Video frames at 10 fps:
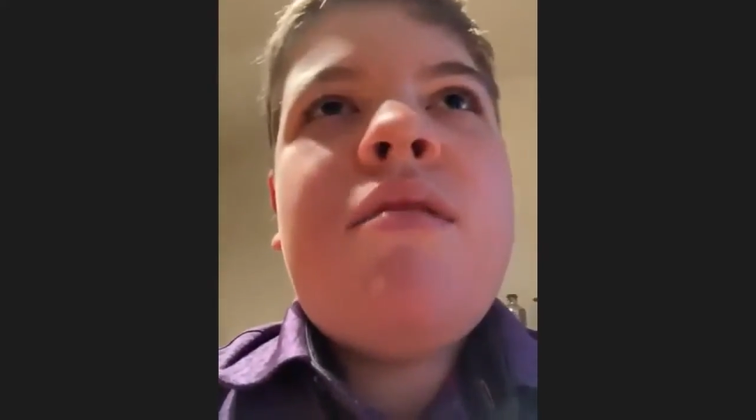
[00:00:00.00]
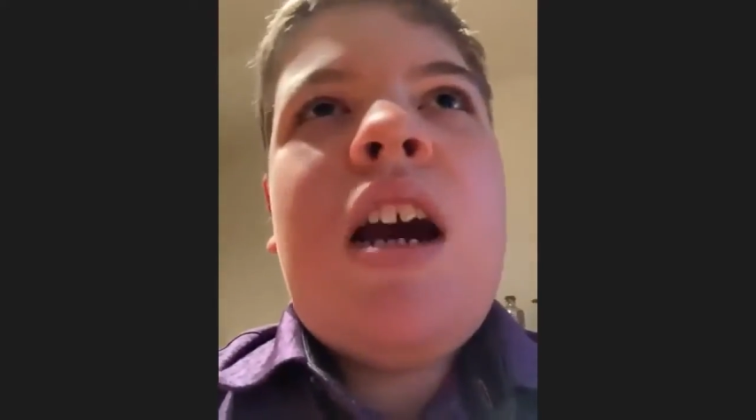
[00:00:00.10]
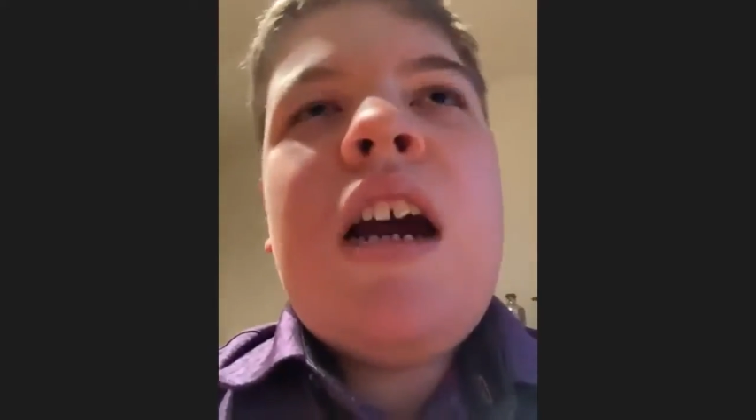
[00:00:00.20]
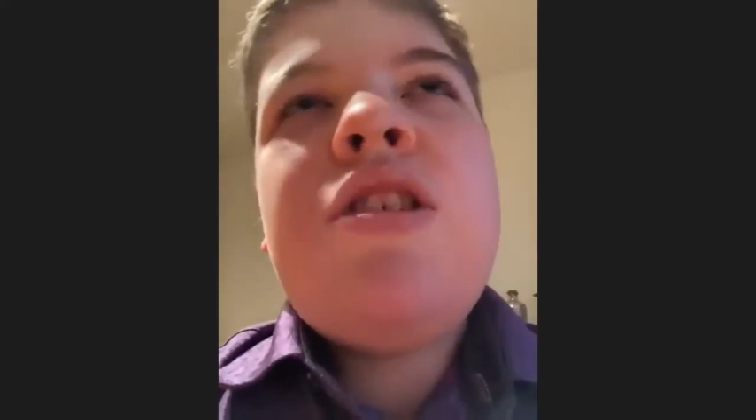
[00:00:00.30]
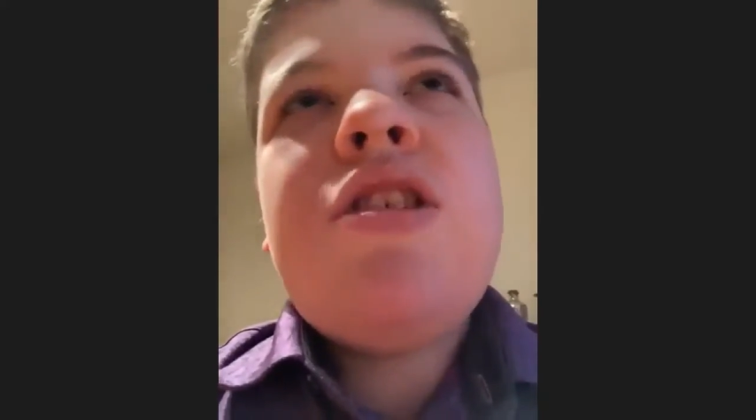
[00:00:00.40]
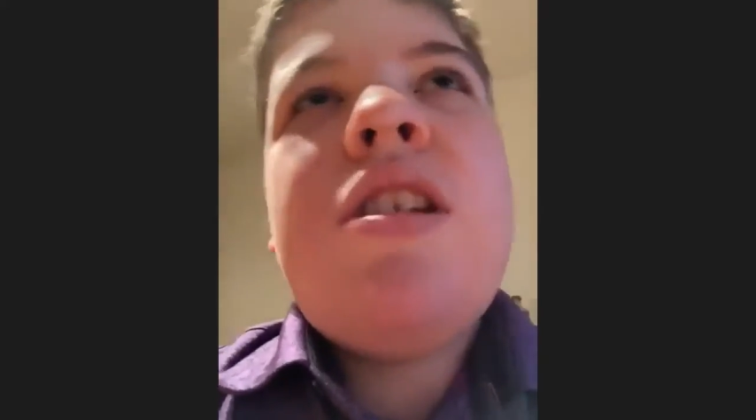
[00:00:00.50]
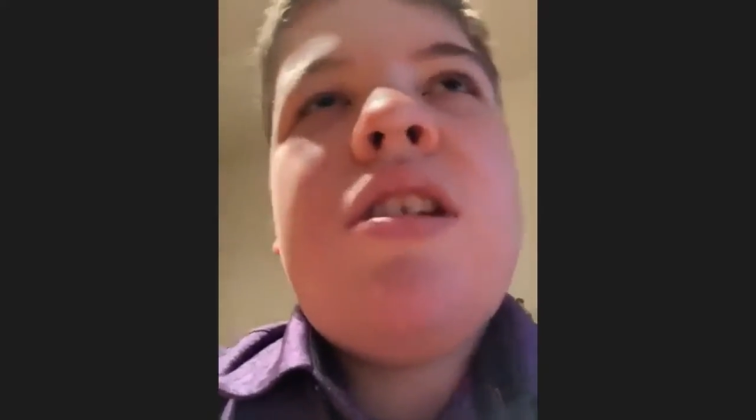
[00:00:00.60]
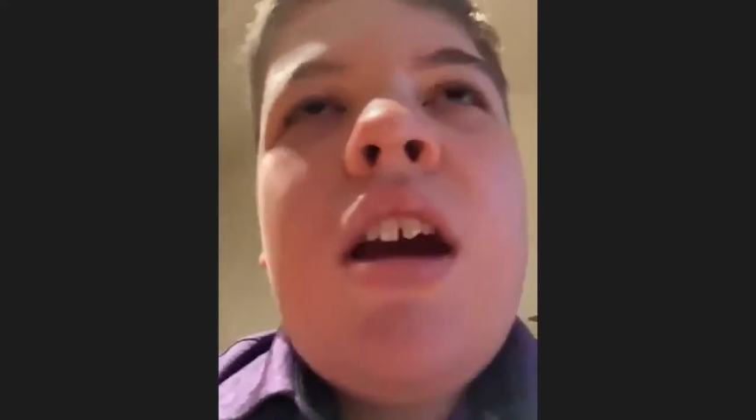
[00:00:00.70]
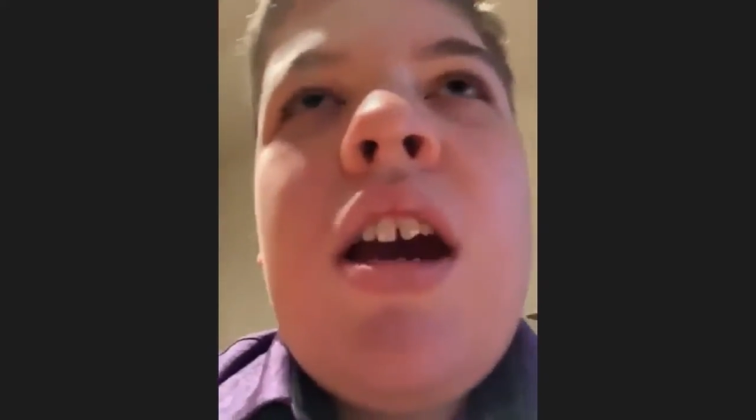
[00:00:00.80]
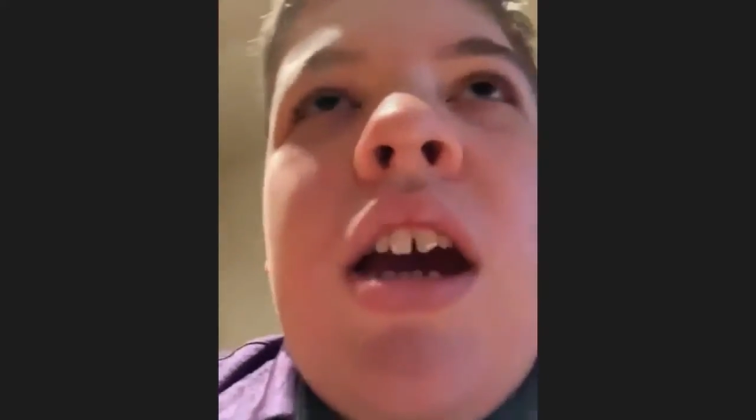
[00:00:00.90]
I just,
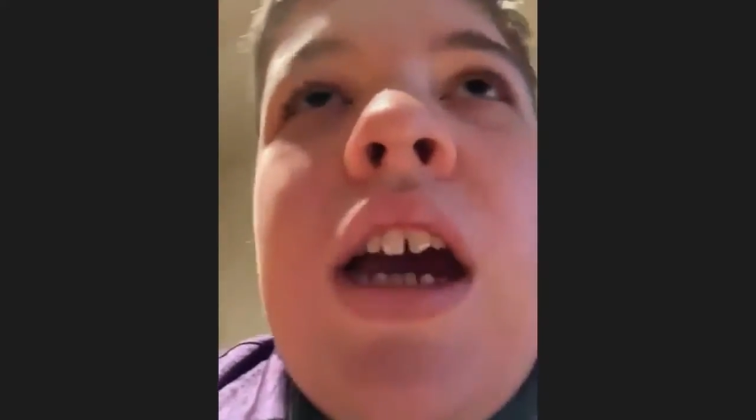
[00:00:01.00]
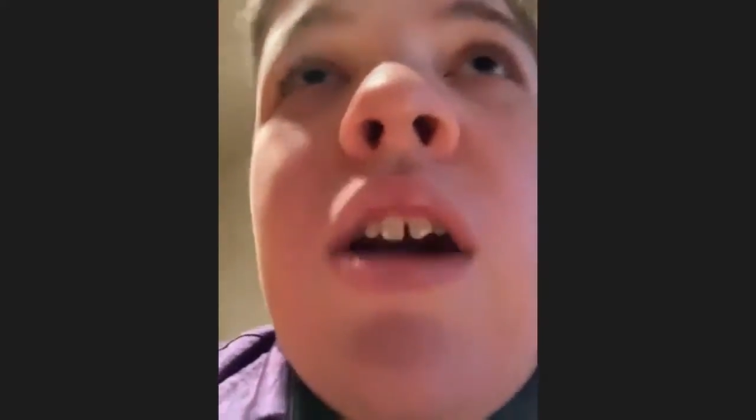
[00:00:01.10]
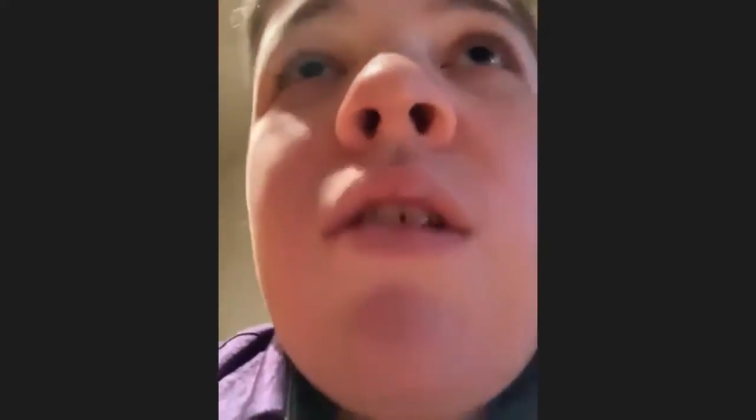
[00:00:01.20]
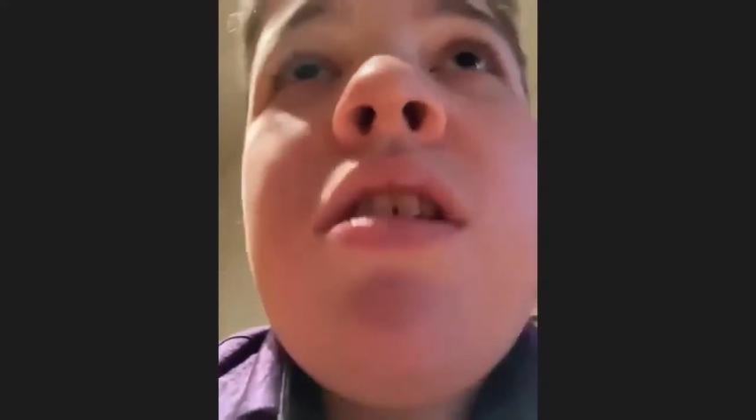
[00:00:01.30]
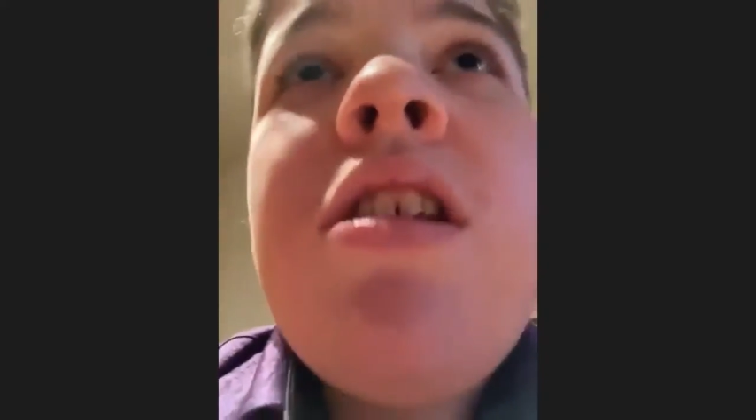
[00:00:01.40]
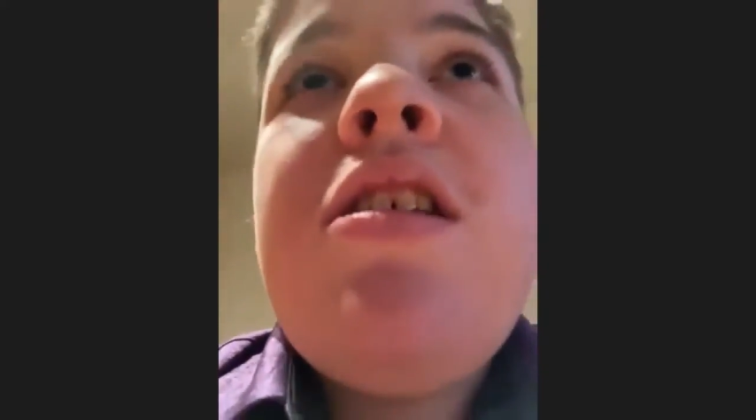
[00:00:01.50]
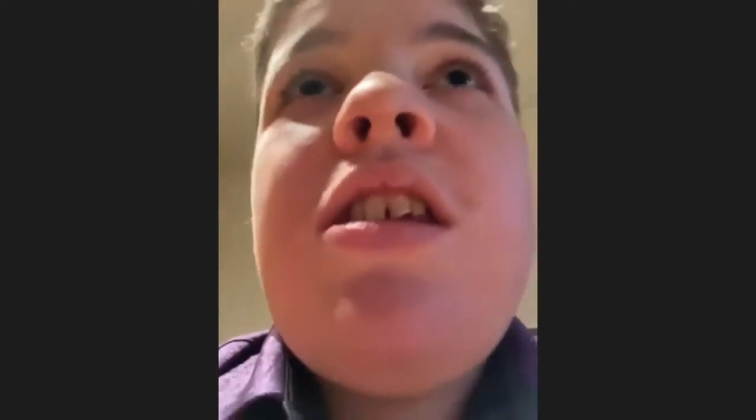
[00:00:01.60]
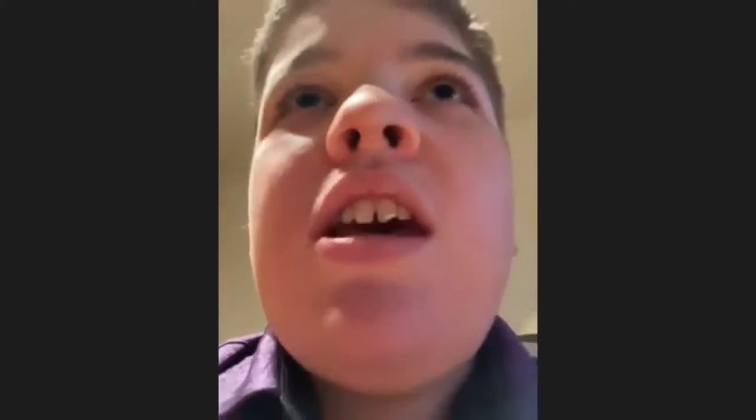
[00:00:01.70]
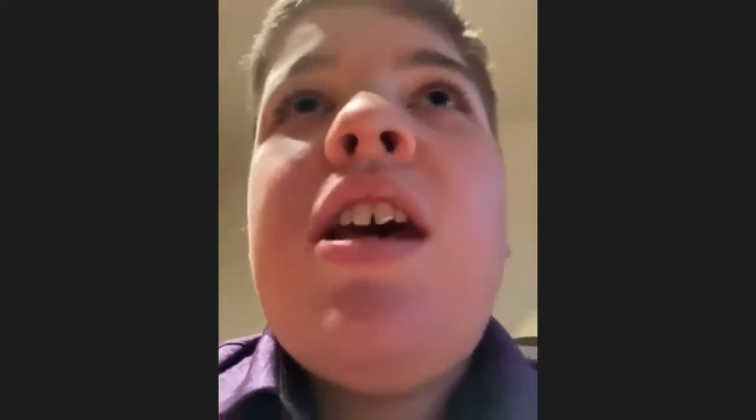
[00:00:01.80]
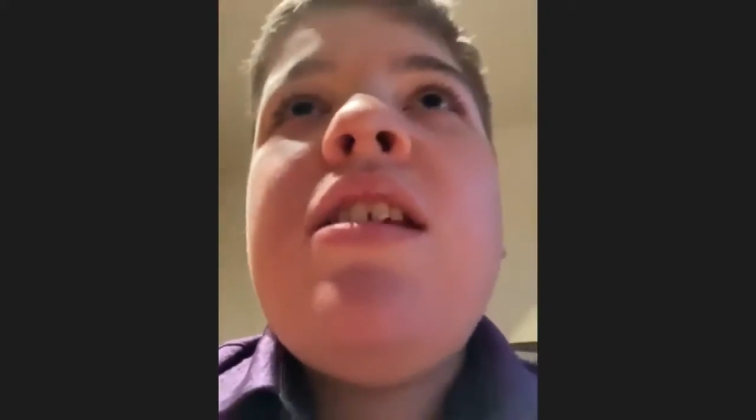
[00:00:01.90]
uh, uh, on the
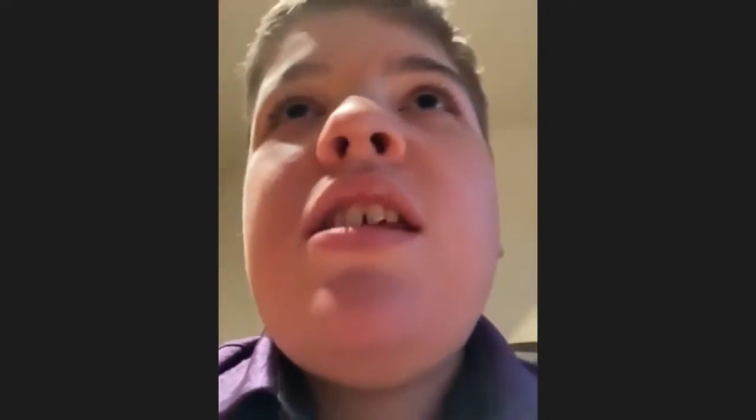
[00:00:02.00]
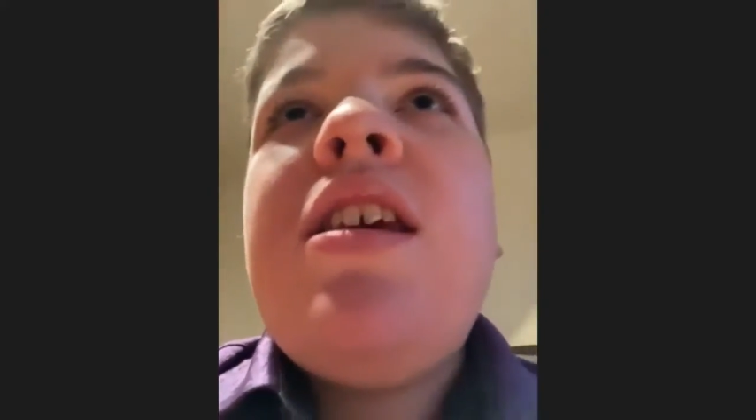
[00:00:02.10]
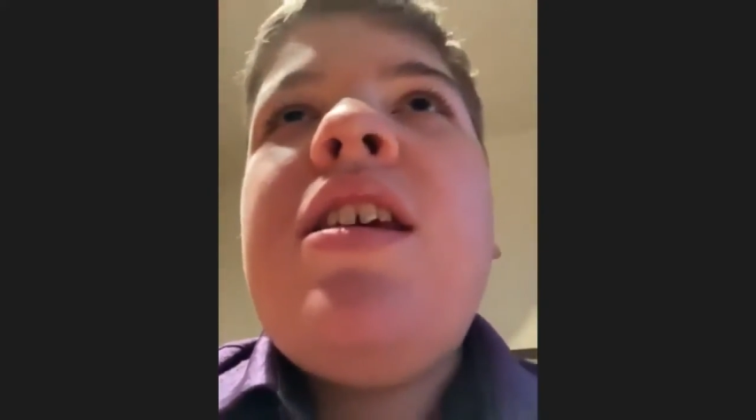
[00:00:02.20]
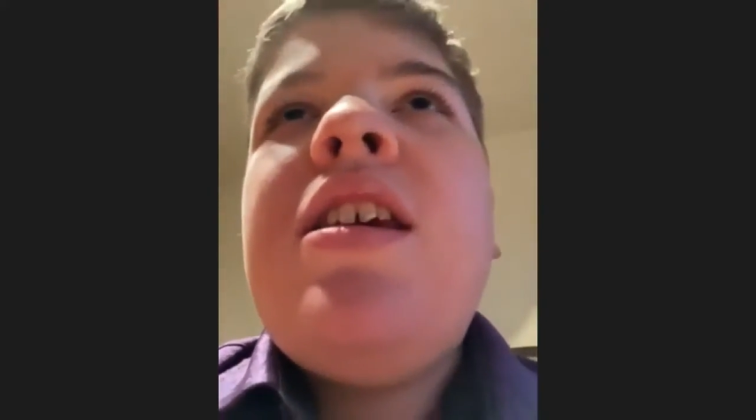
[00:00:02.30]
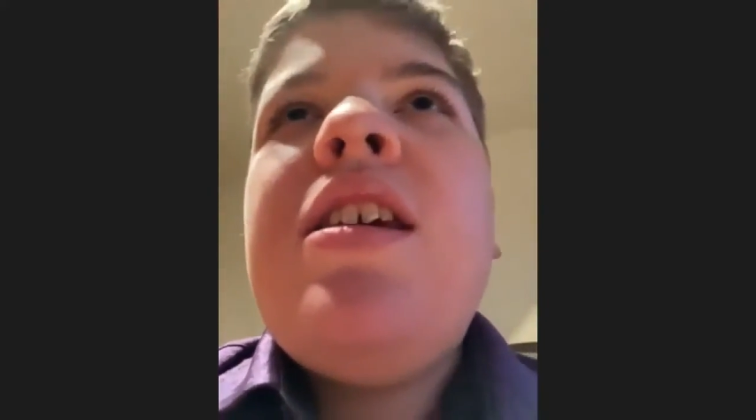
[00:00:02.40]
dessert,